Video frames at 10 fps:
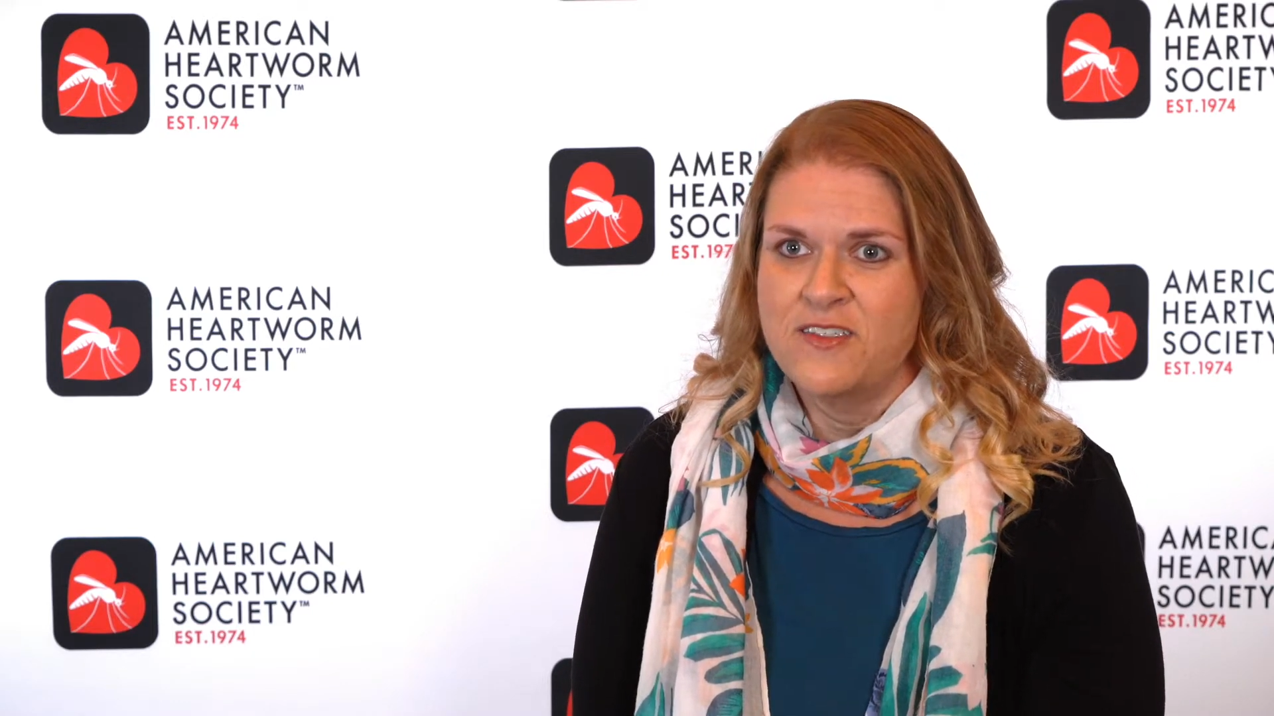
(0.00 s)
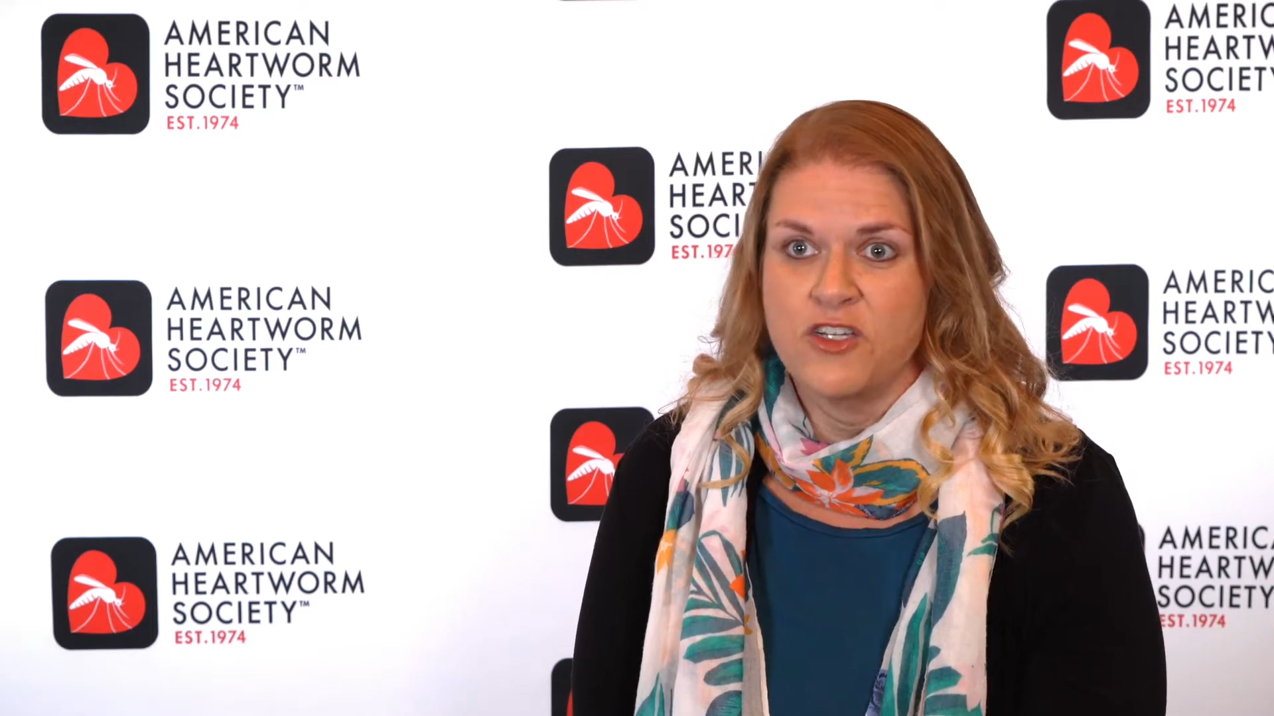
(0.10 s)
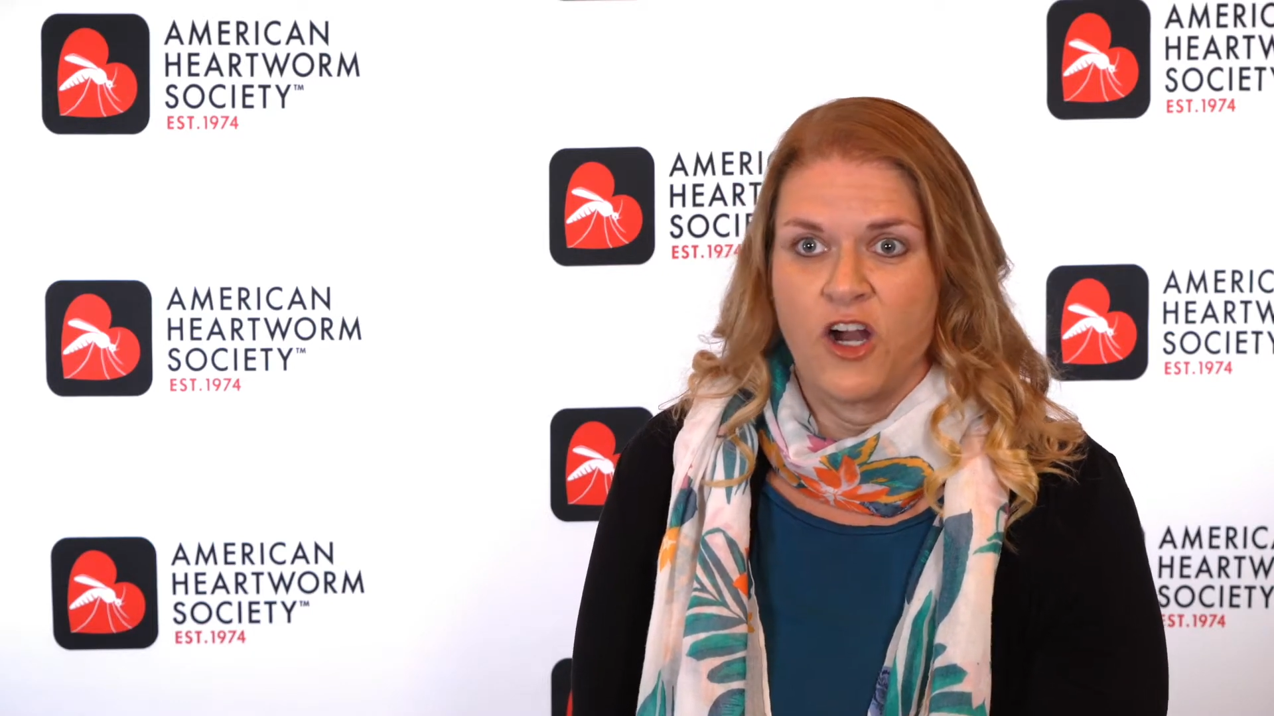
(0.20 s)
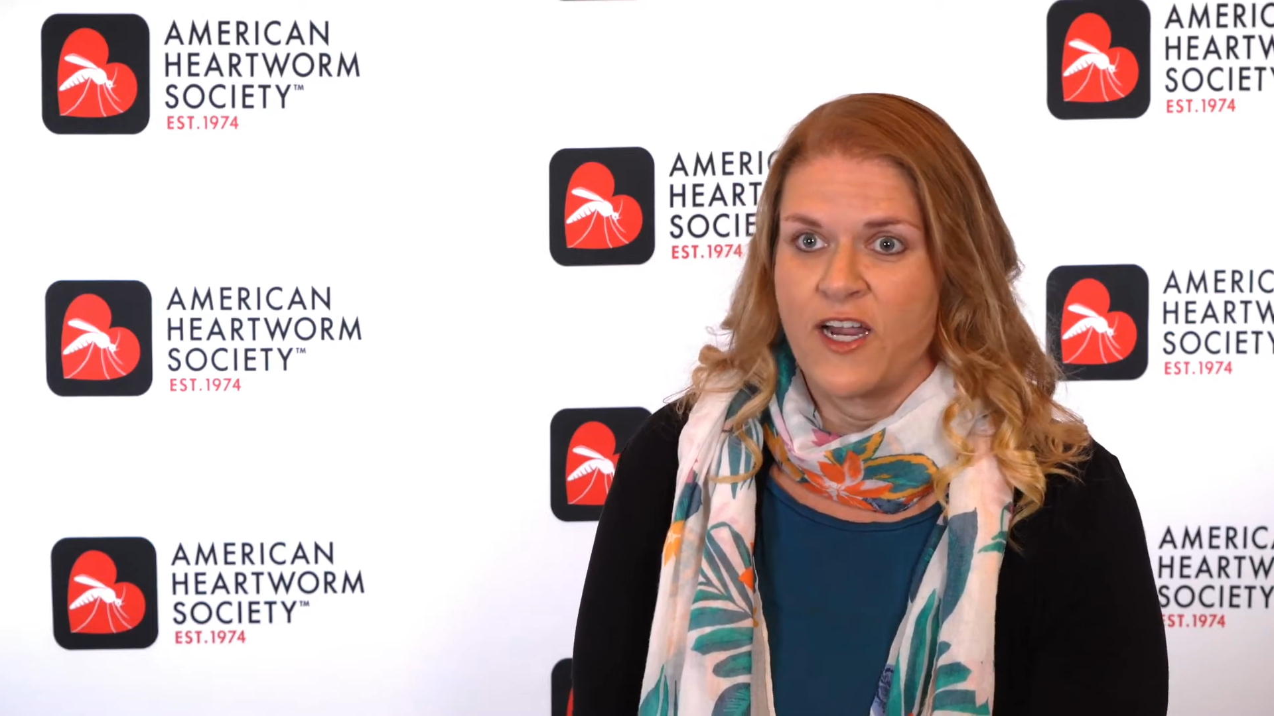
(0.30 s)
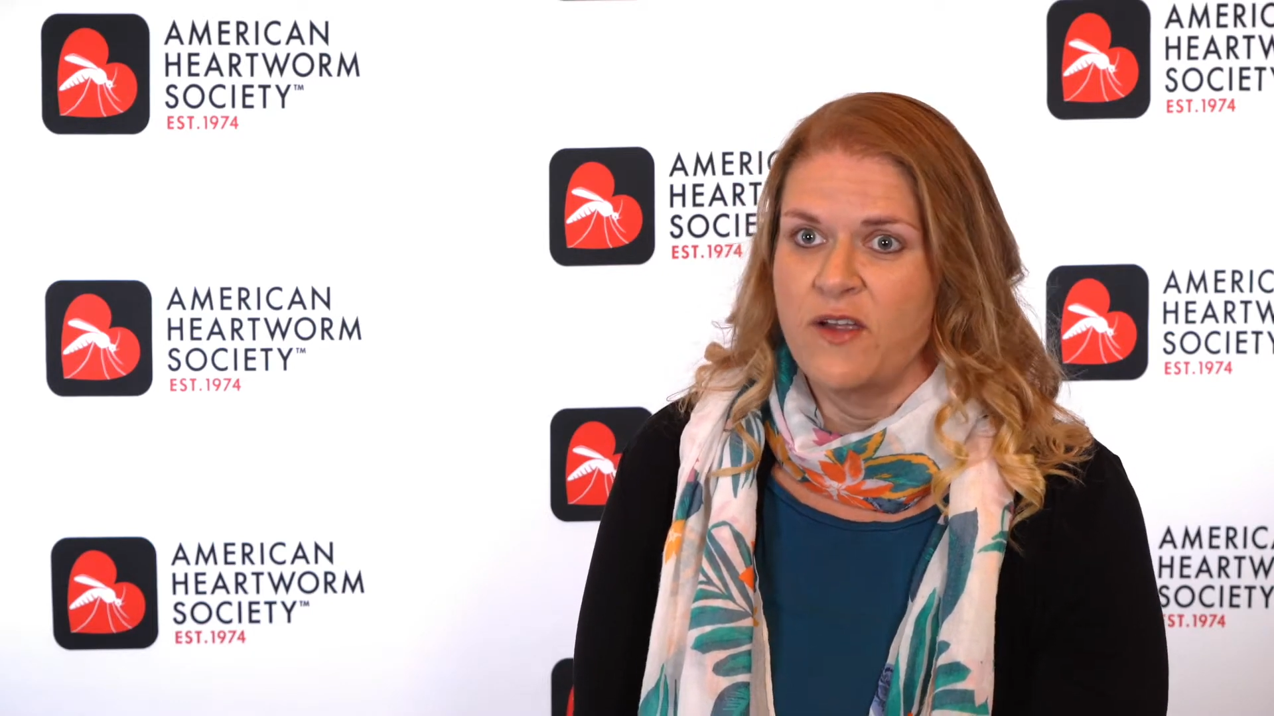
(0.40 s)

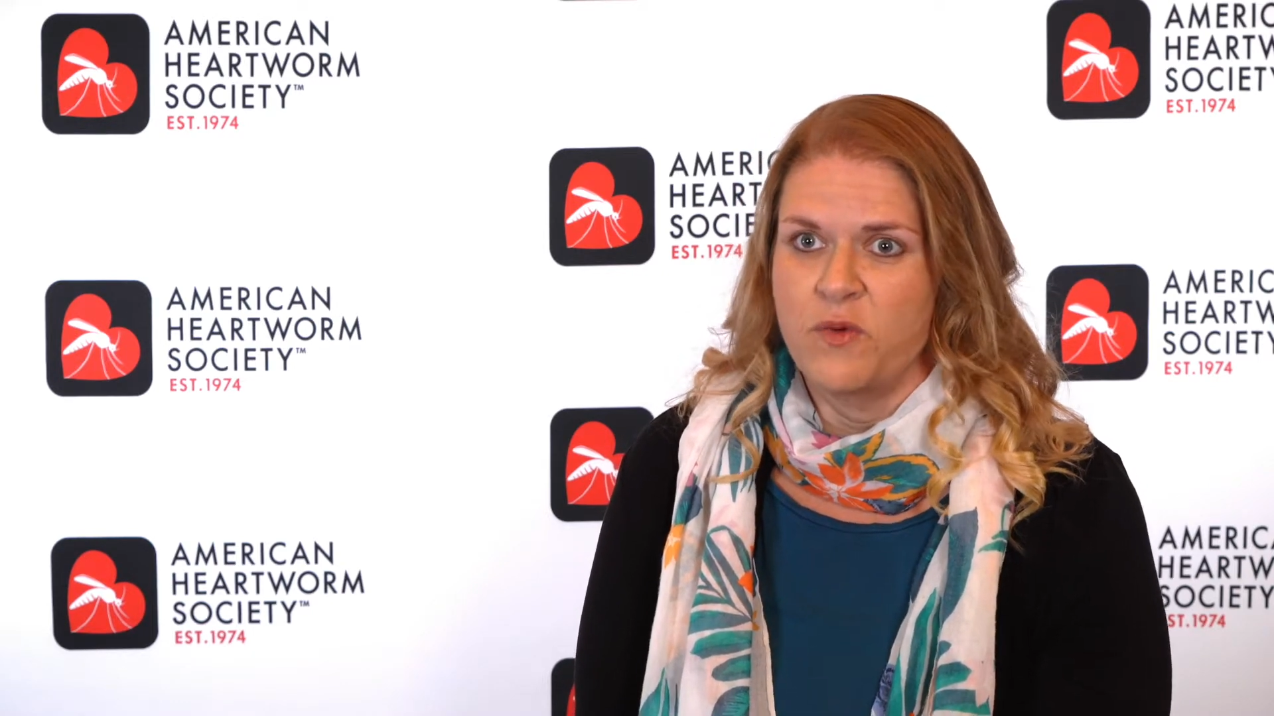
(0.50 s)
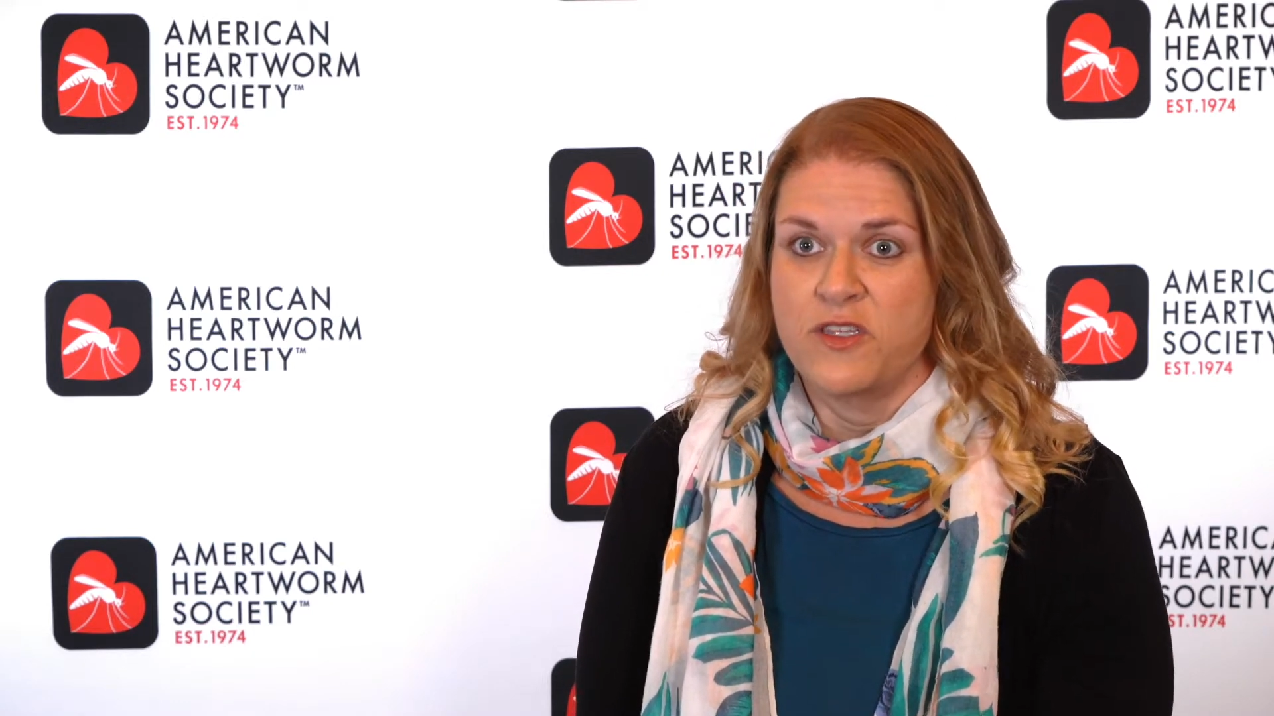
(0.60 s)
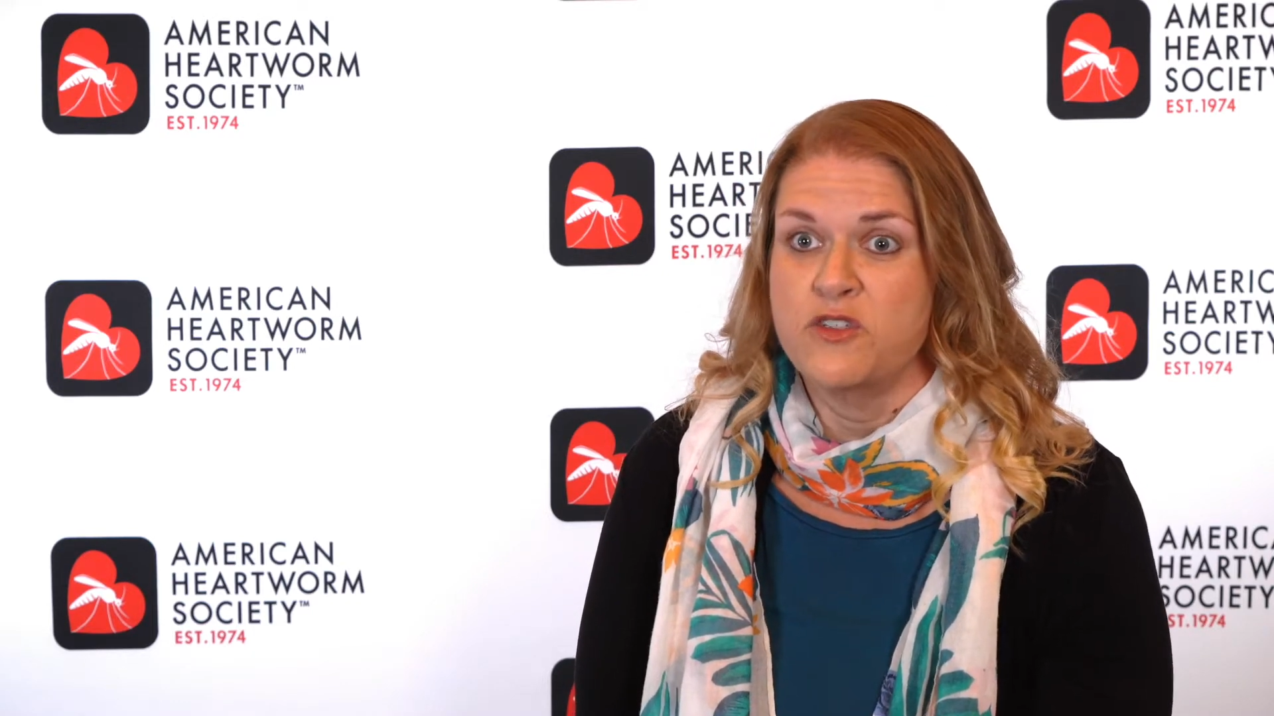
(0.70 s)
target what they're